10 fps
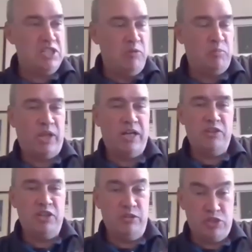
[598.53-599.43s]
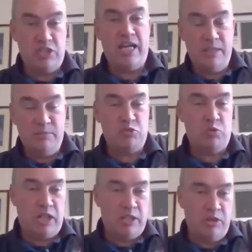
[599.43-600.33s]
now play at the new stadium as
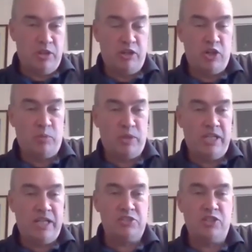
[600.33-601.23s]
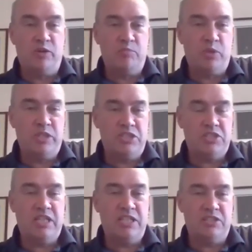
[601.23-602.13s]
well. They were there a couple of years ago in
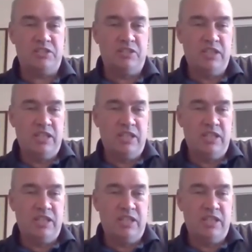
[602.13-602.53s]
pre-season.